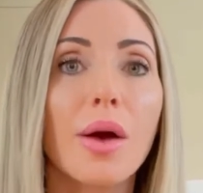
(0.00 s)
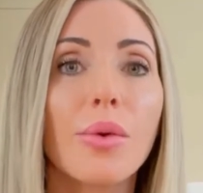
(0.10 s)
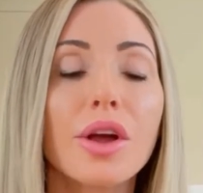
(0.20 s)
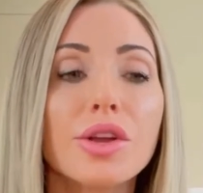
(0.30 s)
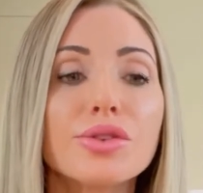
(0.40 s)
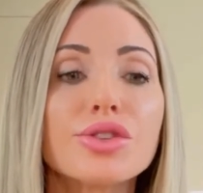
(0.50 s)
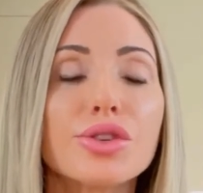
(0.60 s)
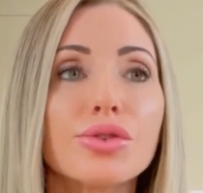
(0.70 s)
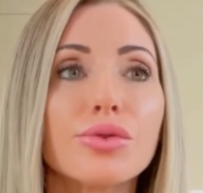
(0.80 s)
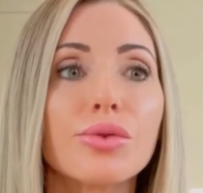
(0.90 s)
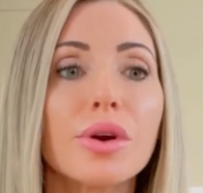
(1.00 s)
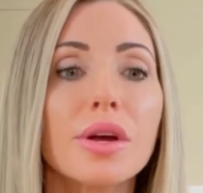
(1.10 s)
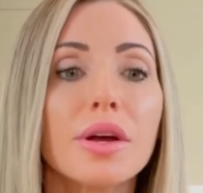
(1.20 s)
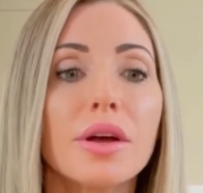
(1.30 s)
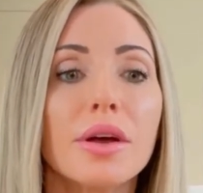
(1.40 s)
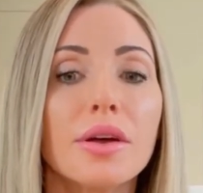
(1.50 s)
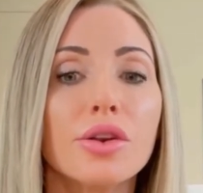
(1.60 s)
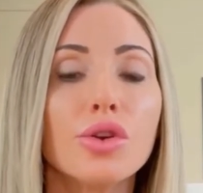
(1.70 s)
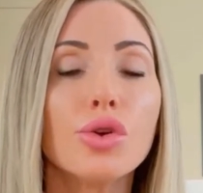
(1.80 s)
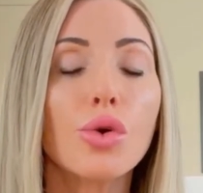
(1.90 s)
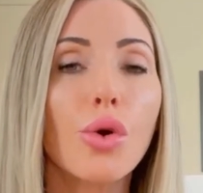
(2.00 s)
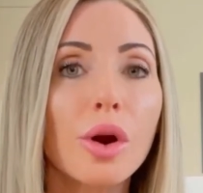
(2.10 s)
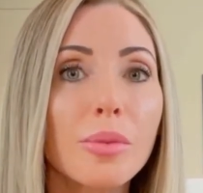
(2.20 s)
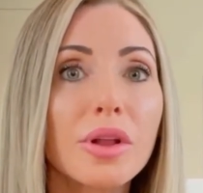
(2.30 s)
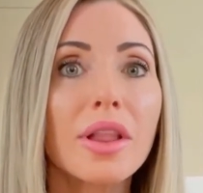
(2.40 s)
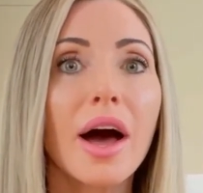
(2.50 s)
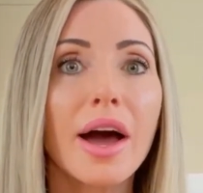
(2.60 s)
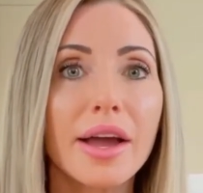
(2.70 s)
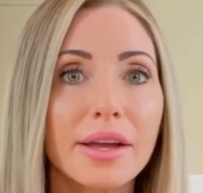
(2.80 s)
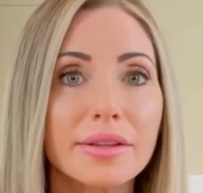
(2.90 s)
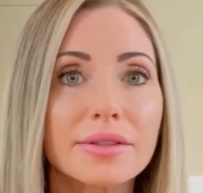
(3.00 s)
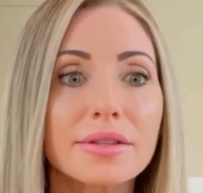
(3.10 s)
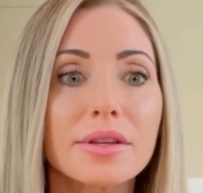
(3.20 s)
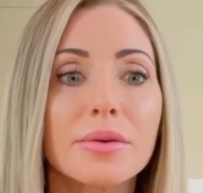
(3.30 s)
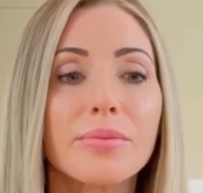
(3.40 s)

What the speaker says: I want you to normalize